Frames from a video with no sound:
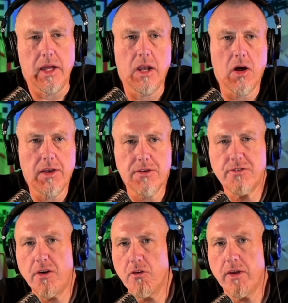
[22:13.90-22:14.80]
and not
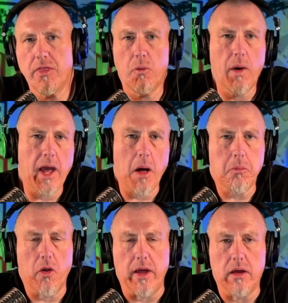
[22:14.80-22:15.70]
necessarily the way
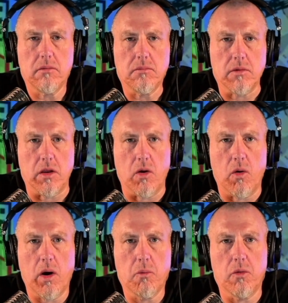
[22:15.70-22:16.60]
I play it.
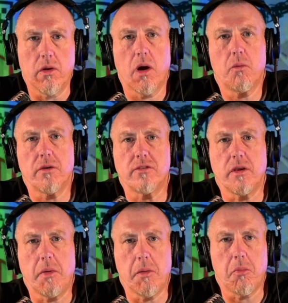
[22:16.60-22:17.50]
I want to
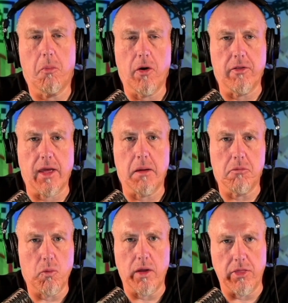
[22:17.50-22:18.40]
see people play the
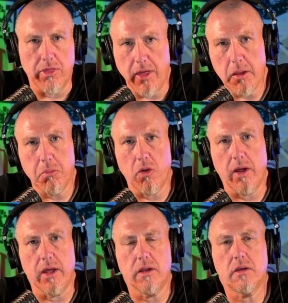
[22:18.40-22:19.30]
game the way they
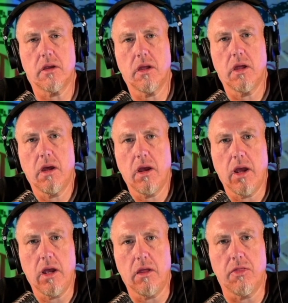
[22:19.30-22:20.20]
play it,
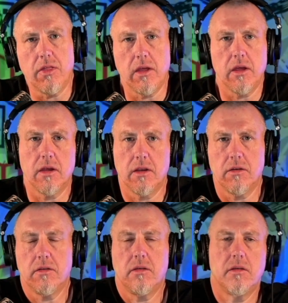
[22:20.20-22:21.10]
and
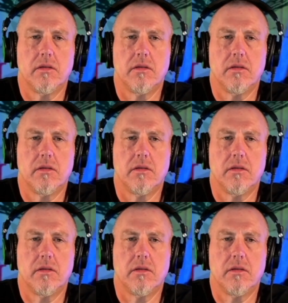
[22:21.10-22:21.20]
then